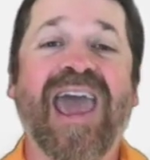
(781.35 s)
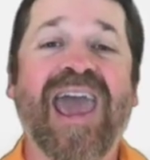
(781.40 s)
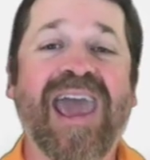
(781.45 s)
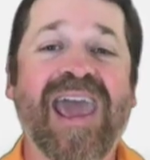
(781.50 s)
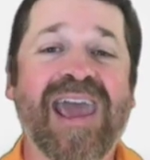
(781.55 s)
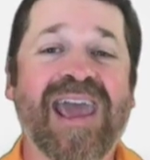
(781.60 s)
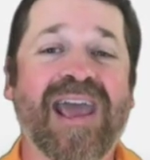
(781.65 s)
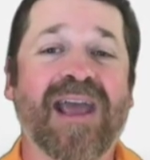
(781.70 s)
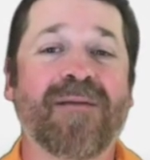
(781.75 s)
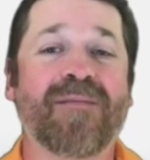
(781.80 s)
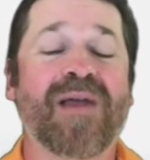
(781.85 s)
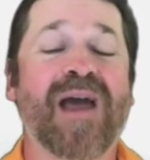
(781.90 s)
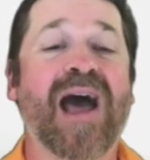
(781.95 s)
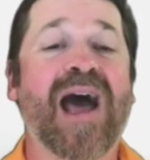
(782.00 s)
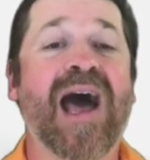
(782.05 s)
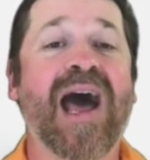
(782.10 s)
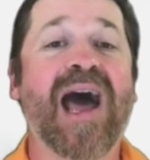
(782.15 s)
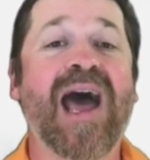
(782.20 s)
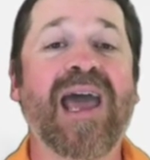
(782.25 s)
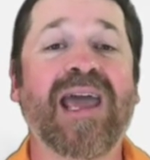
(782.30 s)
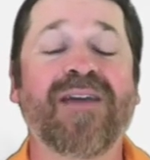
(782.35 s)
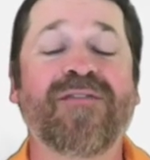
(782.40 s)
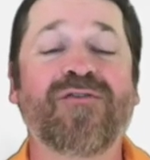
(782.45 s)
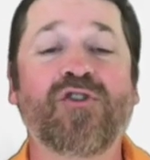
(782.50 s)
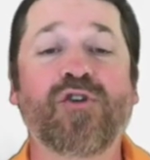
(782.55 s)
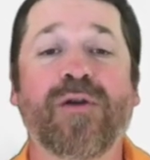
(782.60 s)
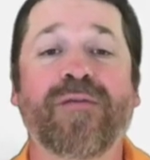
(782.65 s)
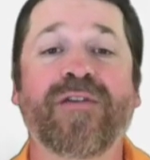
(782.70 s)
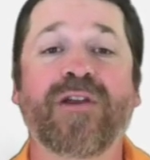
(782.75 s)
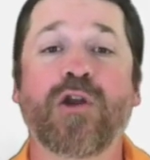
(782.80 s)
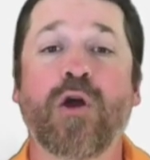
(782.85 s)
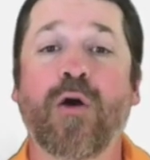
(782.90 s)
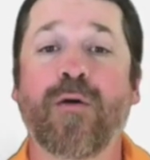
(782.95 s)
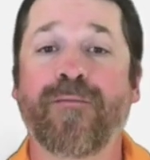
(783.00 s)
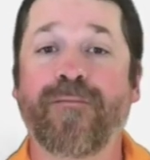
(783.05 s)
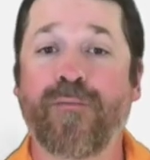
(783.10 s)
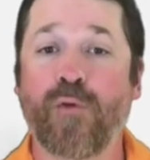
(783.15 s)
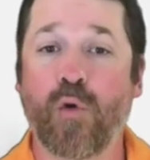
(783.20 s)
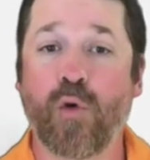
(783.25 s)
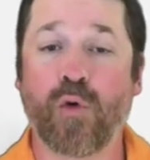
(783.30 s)
A, I have driven a
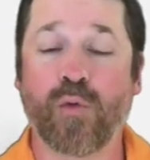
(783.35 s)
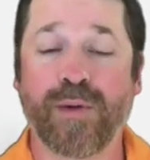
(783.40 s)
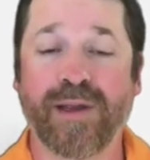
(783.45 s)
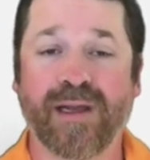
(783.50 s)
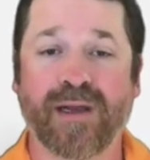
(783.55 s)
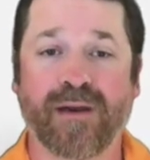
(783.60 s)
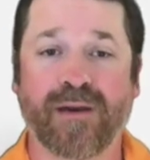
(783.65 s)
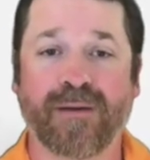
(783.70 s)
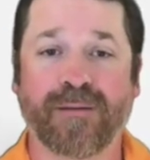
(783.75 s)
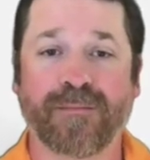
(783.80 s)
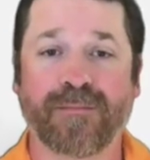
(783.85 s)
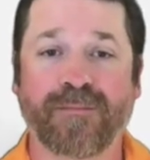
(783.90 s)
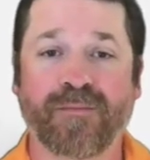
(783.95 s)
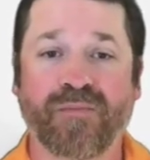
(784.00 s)
four wheeler.